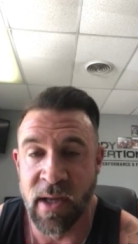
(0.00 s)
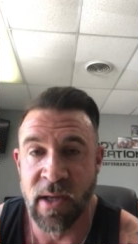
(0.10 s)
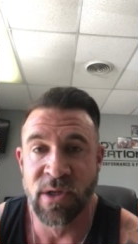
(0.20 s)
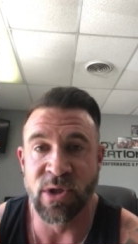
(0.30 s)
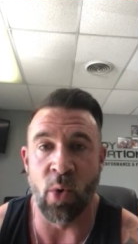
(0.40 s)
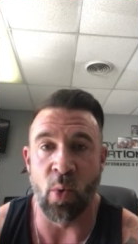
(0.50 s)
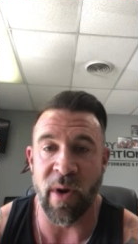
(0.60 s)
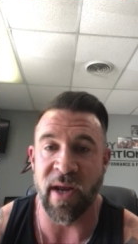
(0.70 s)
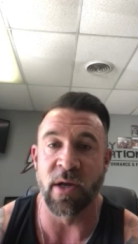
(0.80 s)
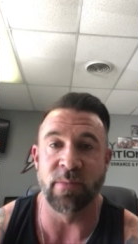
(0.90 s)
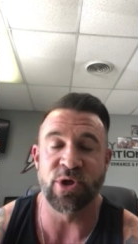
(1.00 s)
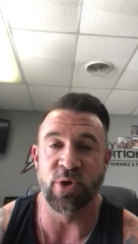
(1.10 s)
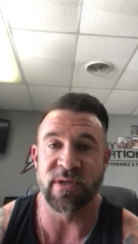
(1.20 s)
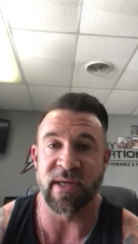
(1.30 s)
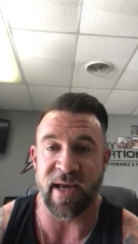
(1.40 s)
So we end up
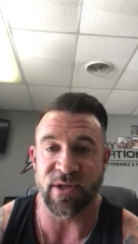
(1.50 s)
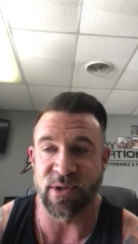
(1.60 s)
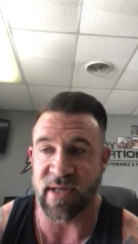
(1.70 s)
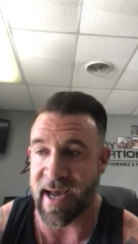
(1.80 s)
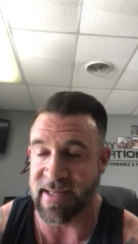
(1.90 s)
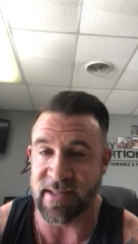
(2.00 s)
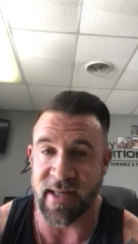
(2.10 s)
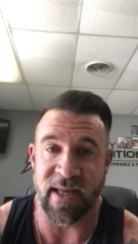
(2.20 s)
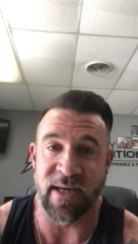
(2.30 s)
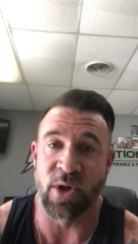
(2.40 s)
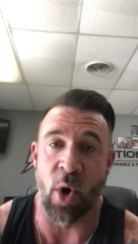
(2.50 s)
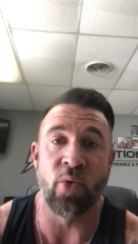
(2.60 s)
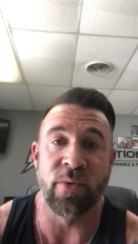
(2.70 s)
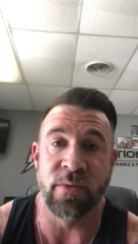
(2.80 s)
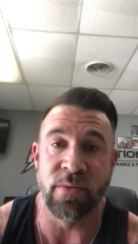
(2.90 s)
choosing exercises that they don't
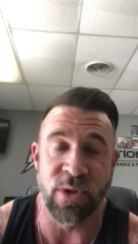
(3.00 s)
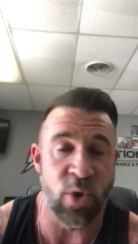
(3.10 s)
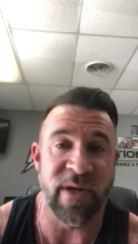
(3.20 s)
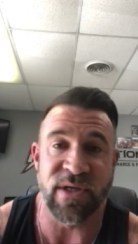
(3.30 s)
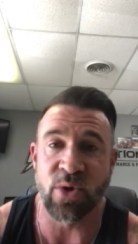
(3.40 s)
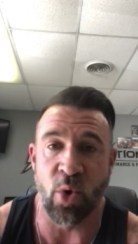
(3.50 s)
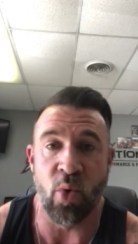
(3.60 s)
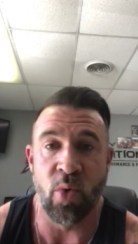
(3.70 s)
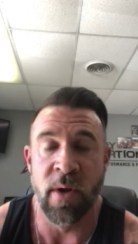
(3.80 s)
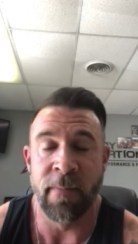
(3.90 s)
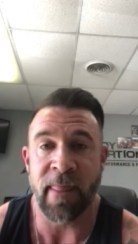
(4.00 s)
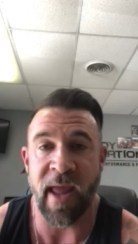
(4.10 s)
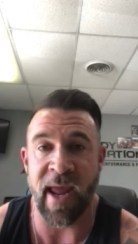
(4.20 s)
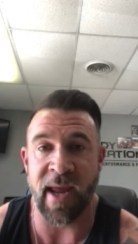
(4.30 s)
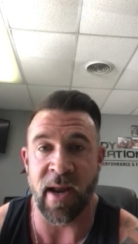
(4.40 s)
do at school.
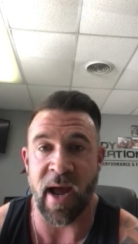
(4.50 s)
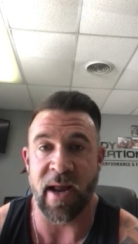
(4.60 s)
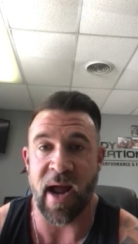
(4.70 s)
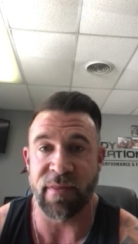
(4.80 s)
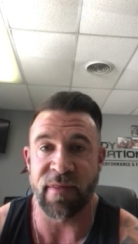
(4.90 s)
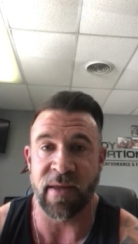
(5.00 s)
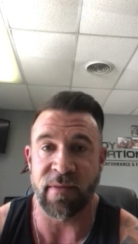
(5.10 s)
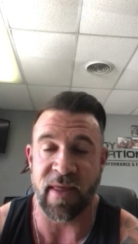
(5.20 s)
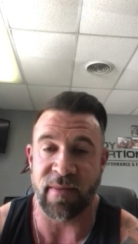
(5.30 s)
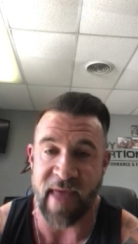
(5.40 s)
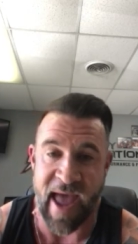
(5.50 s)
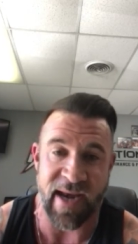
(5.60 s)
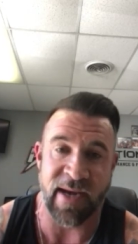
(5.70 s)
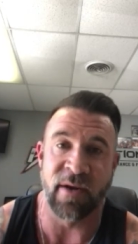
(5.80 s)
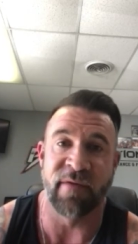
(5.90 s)
And I think that
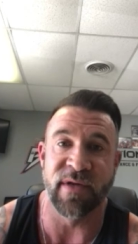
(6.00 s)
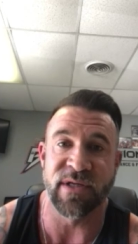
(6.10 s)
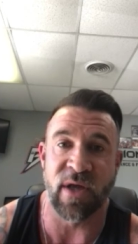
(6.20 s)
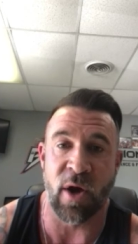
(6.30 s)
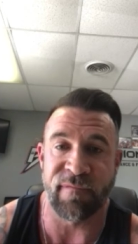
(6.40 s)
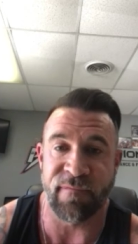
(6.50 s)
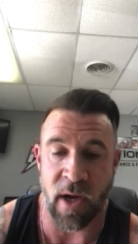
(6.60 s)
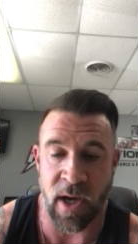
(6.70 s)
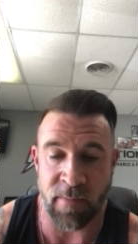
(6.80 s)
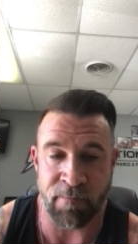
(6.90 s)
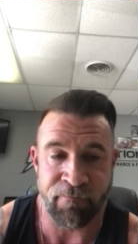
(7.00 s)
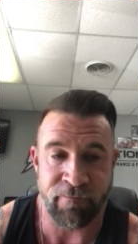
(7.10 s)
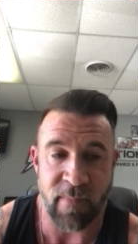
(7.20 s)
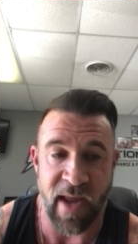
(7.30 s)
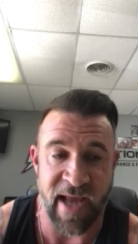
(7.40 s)
in and of itself
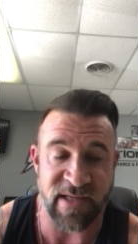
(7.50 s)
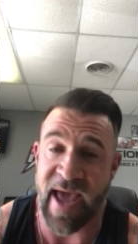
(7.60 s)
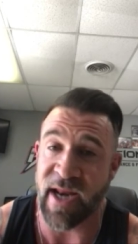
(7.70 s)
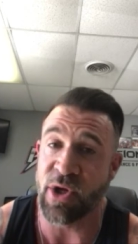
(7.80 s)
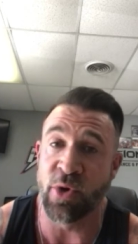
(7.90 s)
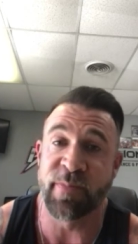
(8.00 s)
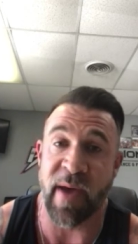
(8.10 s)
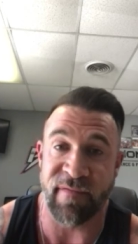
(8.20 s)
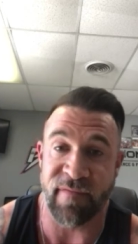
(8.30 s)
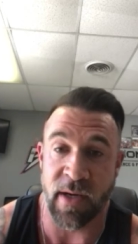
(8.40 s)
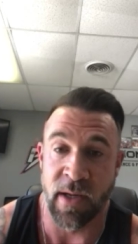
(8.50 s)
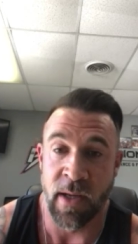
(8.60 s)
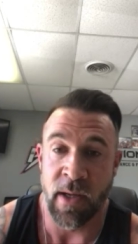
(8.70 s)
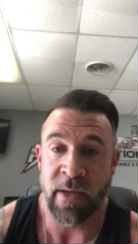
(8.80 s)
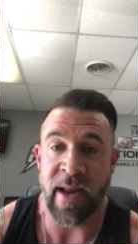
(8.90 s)
has had a huge benefit.
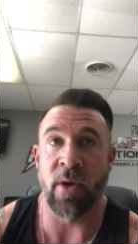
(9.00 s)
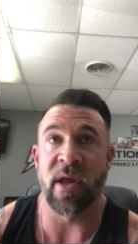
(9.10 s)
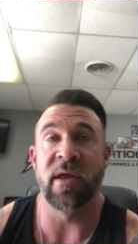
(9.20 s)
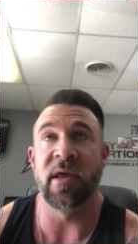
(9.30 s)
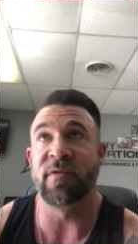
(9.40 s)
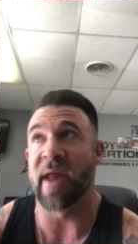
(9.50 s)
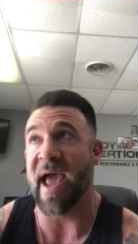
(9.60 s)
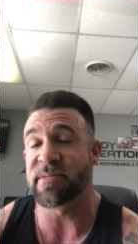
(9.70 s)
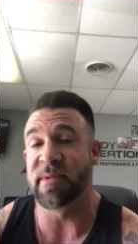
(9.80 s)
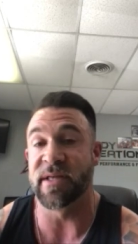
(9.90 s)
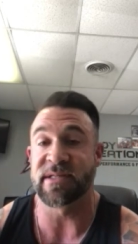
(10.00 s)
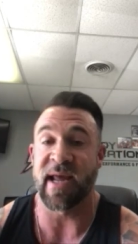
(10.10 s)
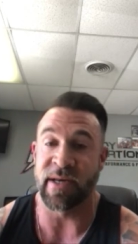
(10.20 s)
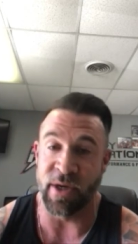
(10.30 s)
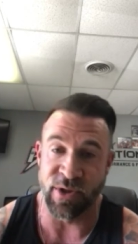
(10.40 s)
Now, if you'd asked me this
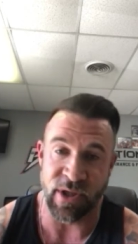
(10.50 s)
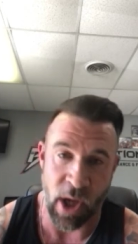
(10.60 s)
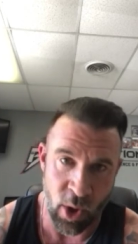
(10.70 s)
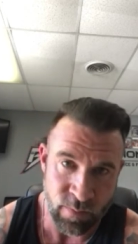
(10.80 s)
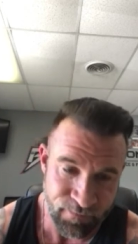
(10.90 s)
10 years ago,